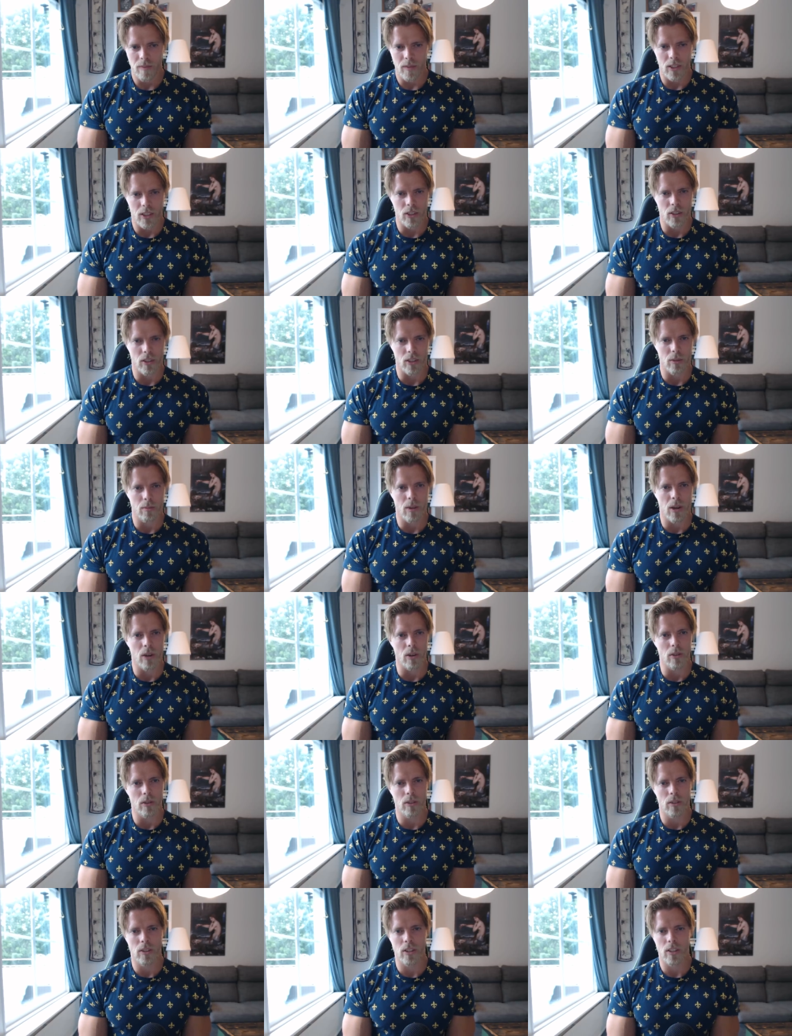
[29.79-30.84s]
It's not
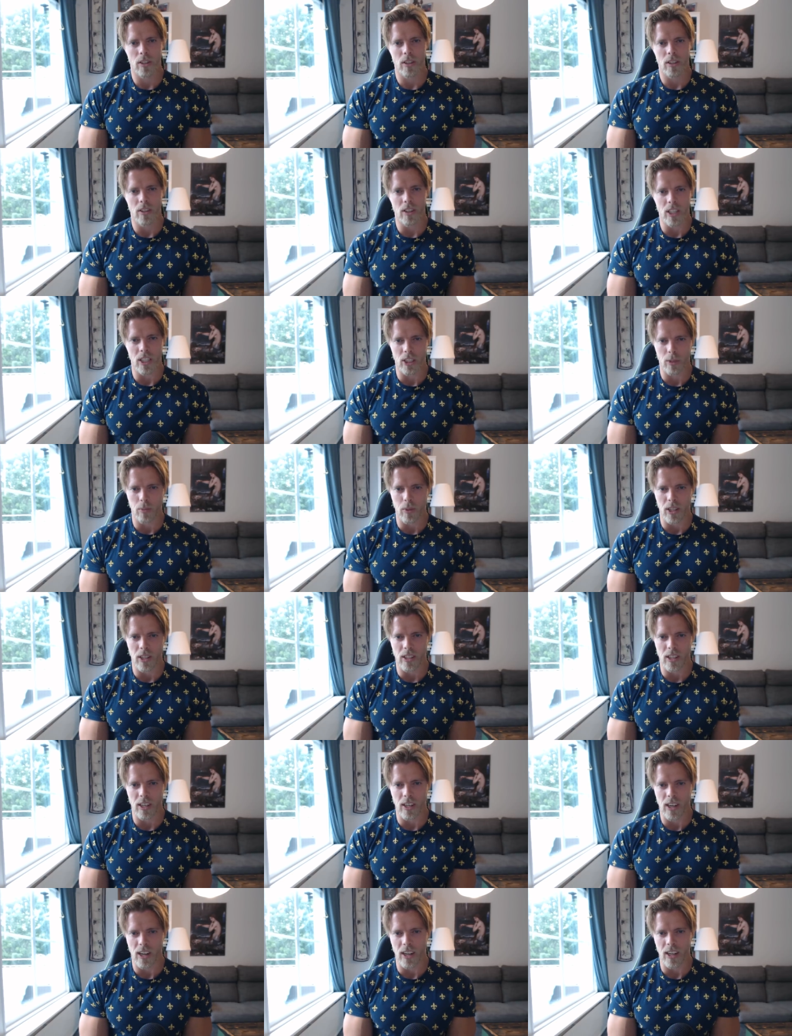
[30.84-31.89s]
about
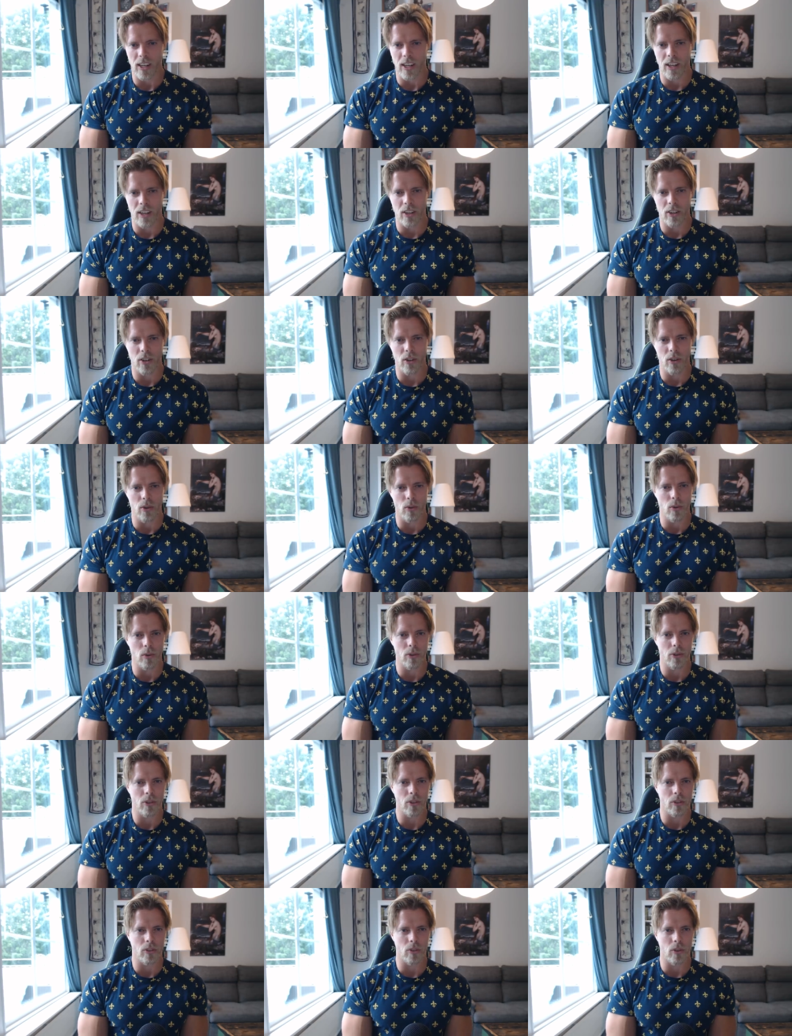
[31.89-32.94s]
desperately clinging to
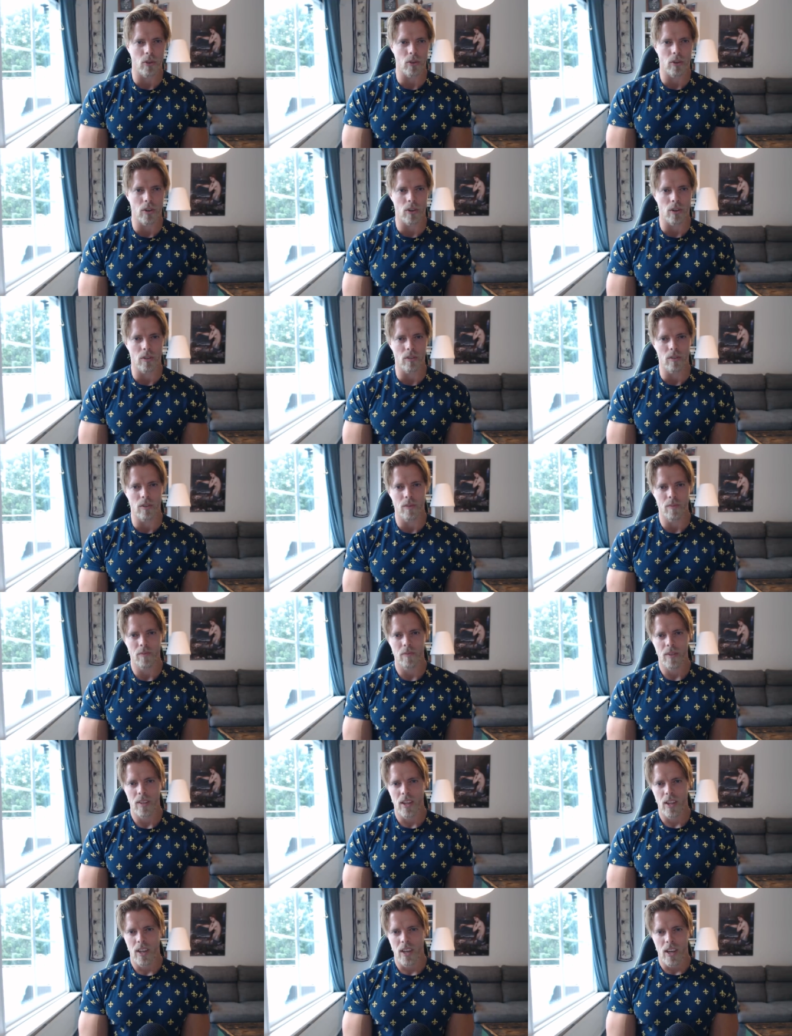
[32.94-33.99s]
some sort of
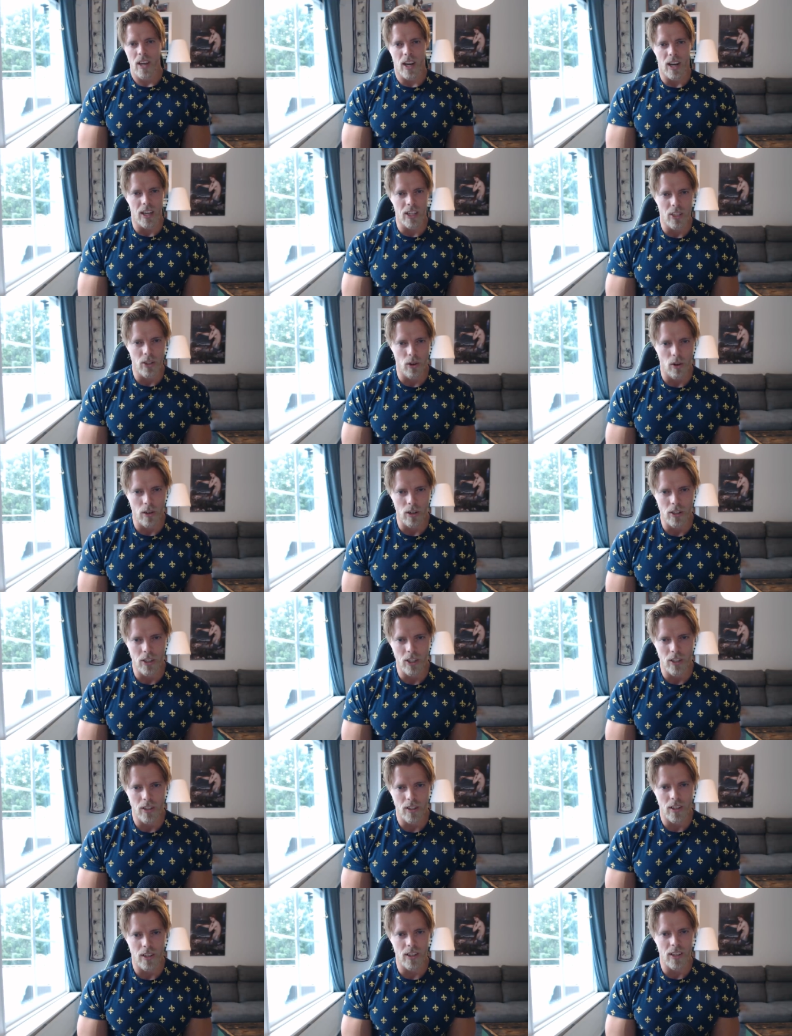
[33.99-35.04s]
ideology
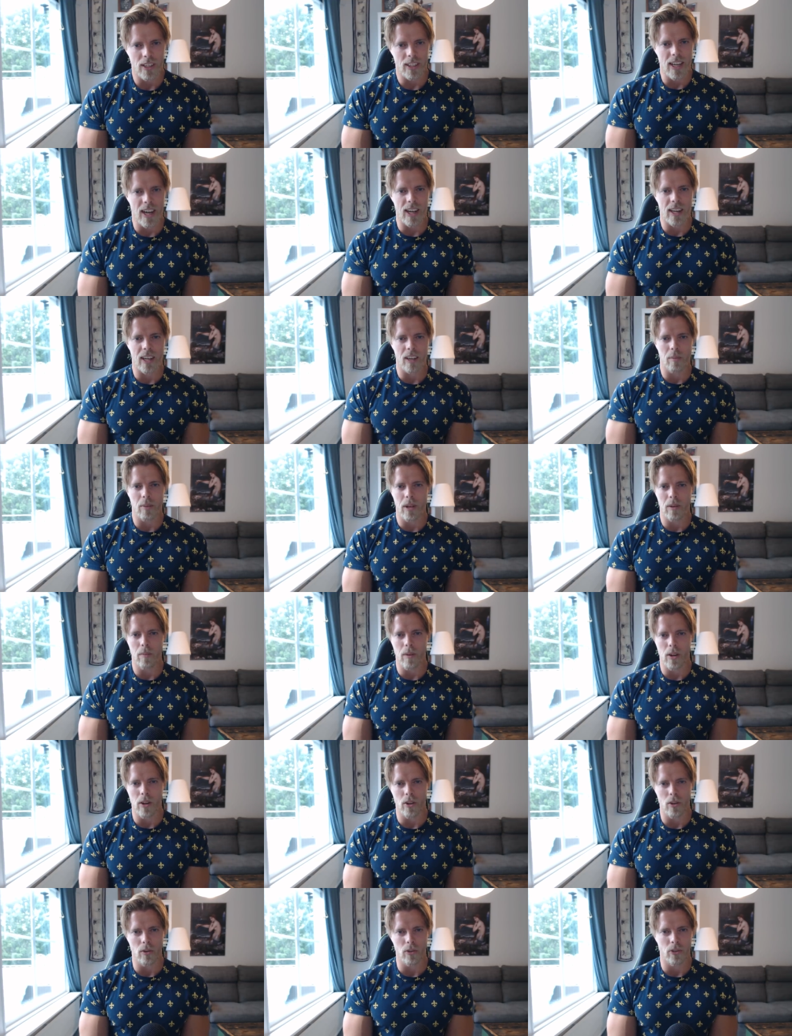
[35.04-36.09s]
and attacking
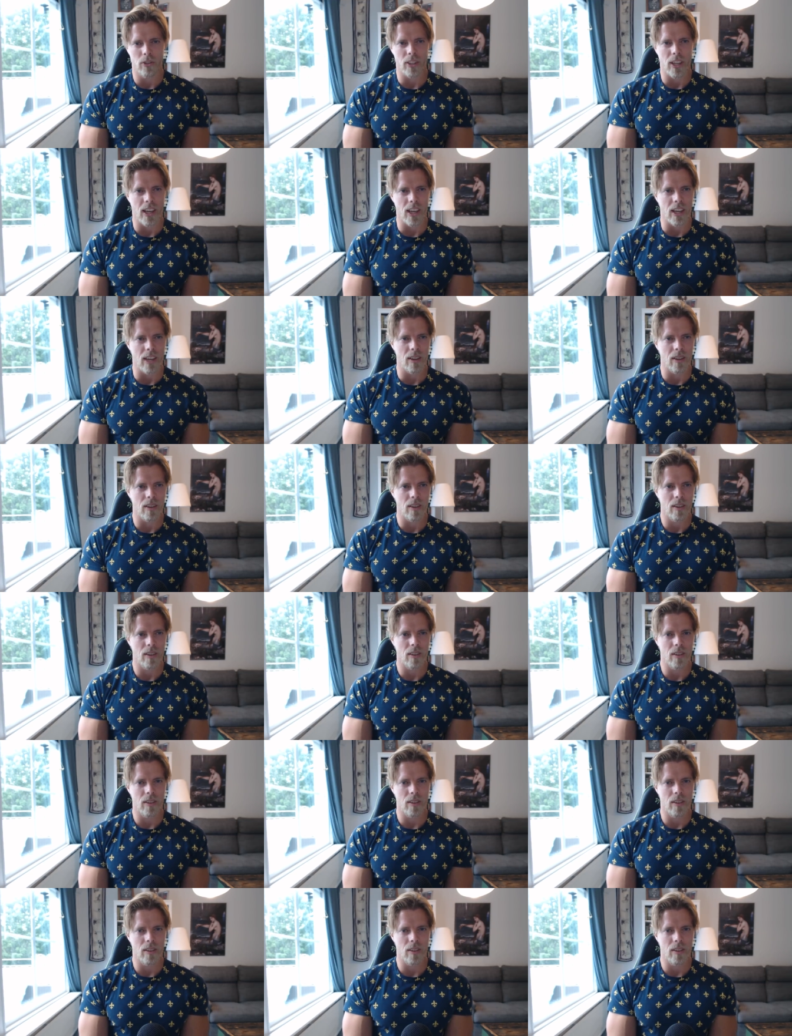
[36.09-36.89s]
people who say